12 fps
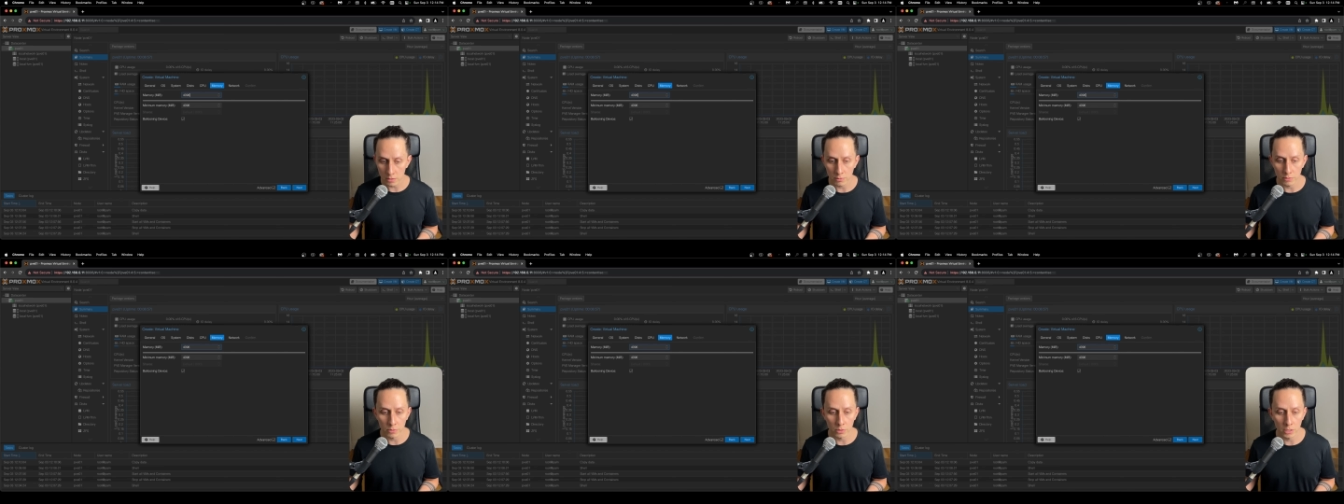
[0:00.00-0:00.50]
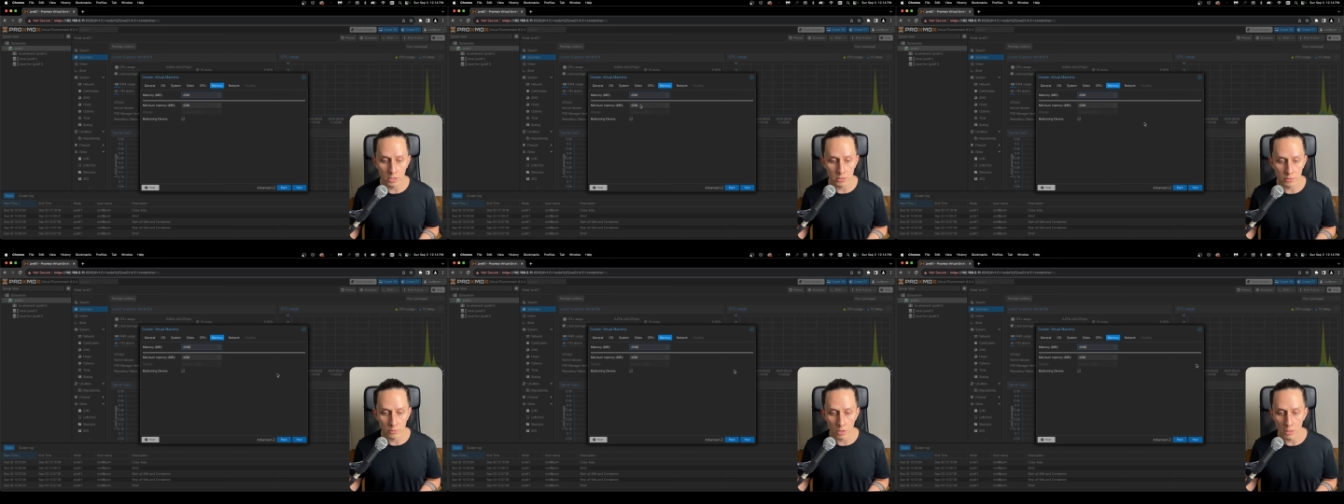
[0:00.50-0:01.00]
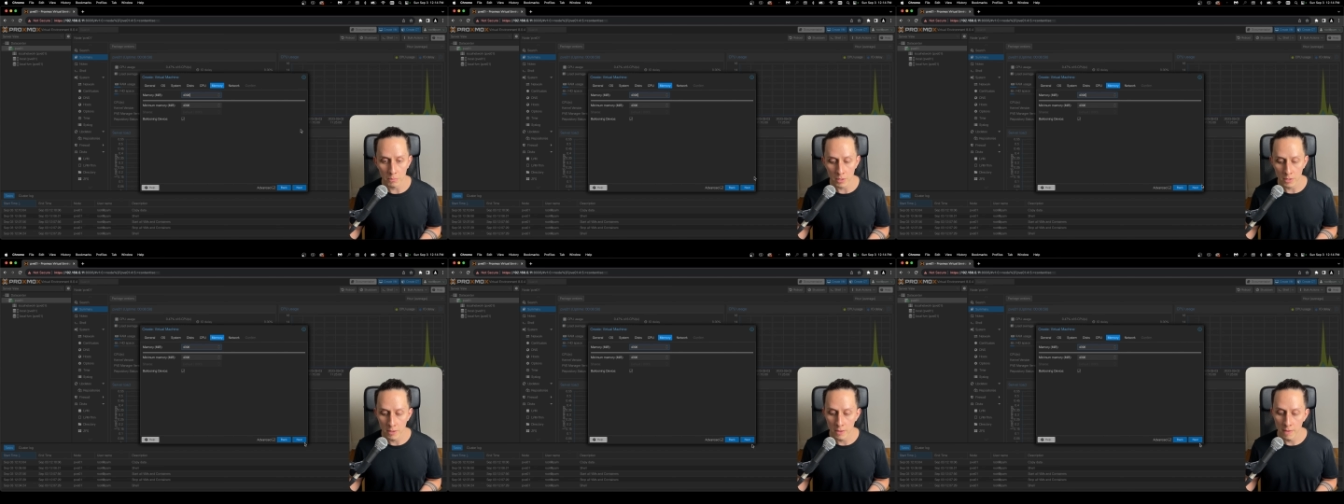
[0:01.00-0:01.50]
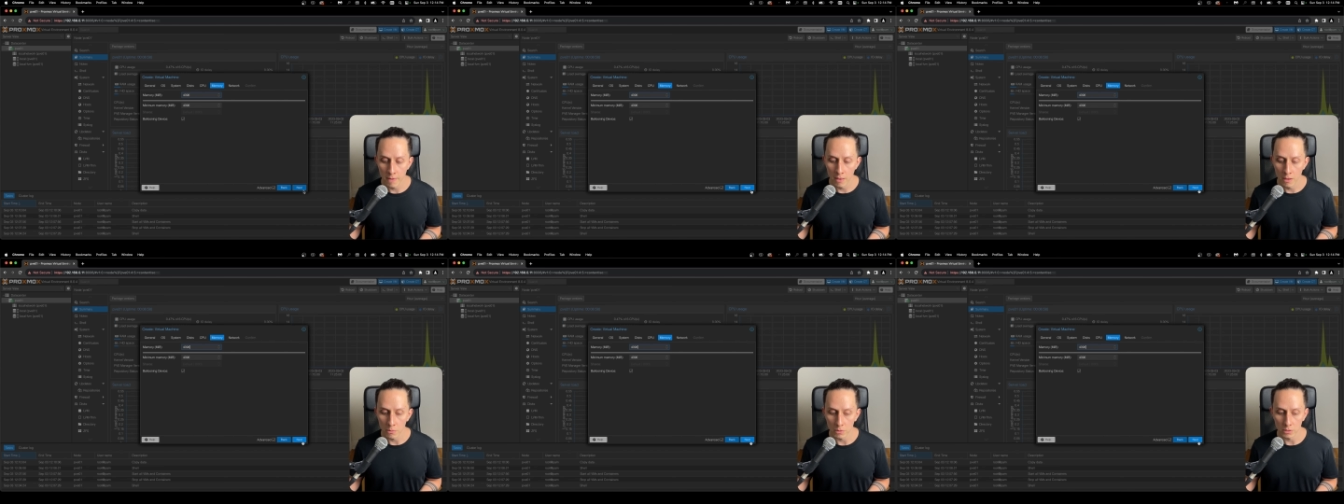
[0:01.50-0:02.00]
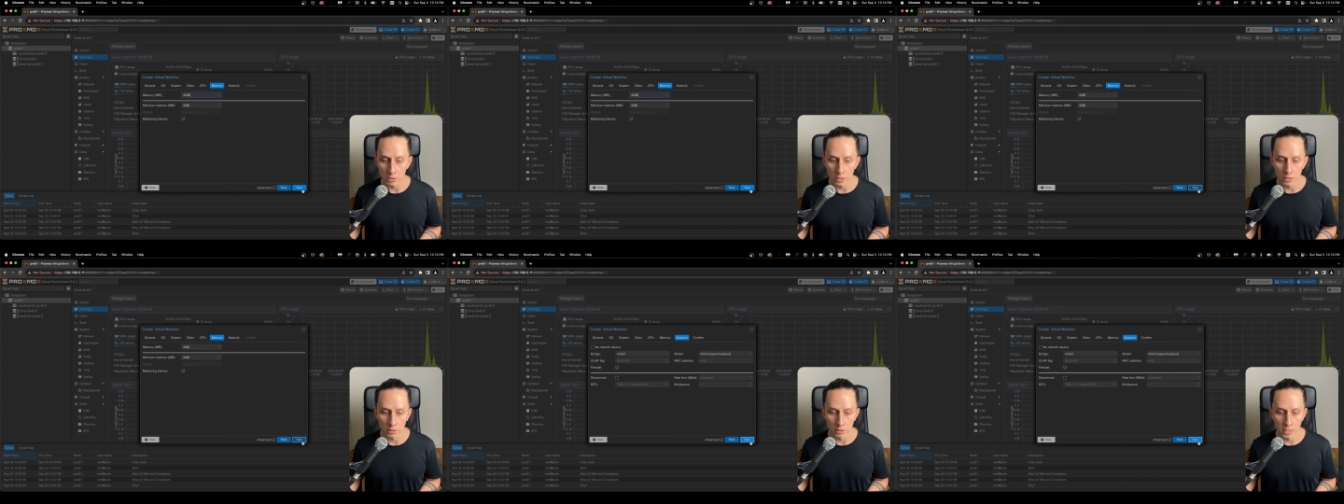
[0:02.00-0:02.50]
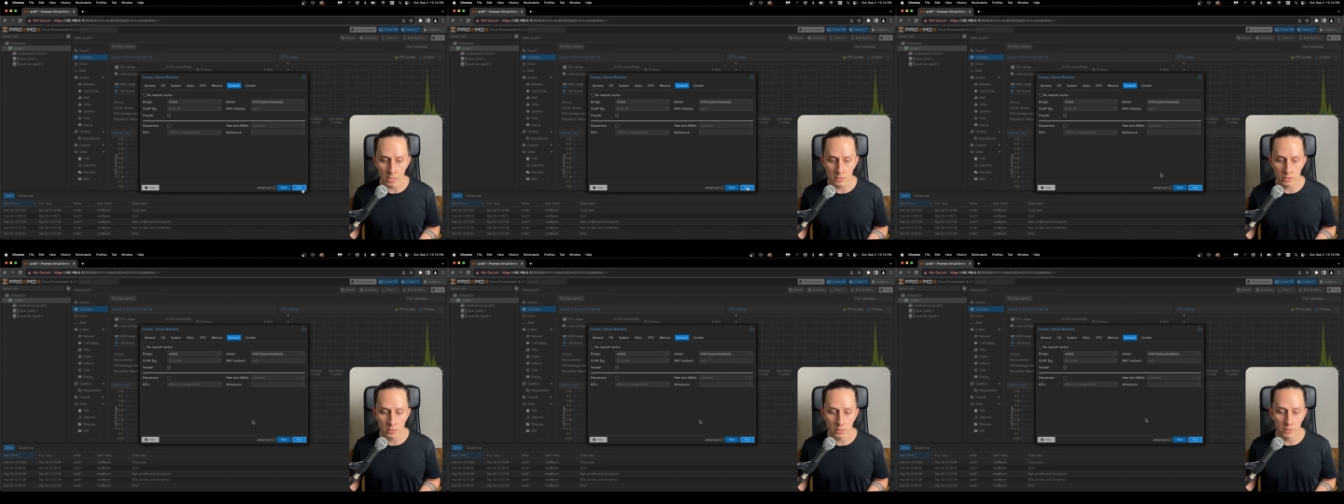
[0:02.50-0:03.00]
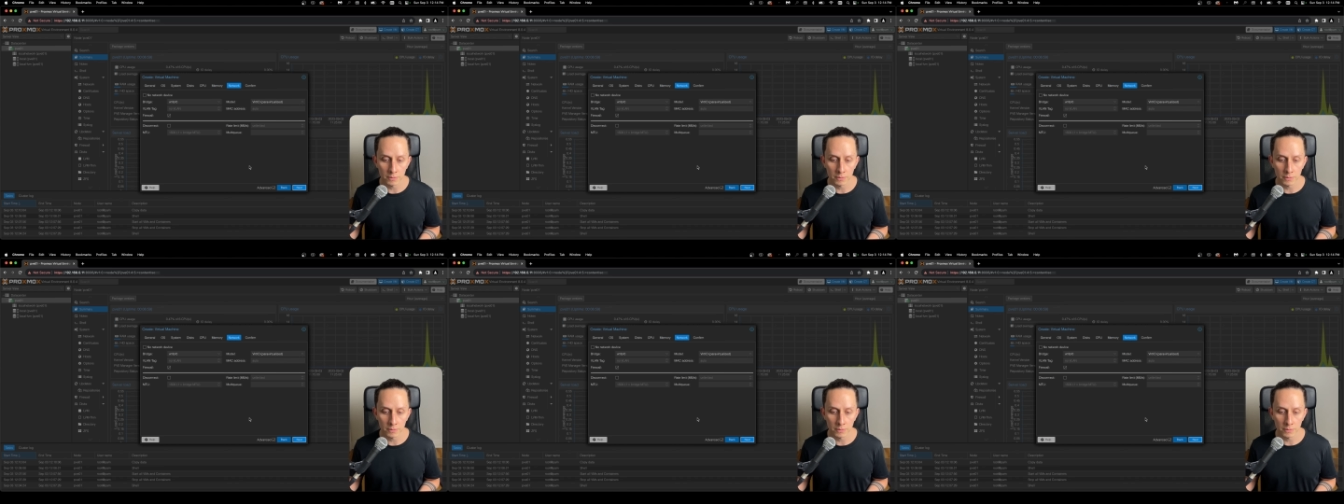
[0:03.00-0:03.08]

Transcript: for four gigs of RAM. We're gonna click on next.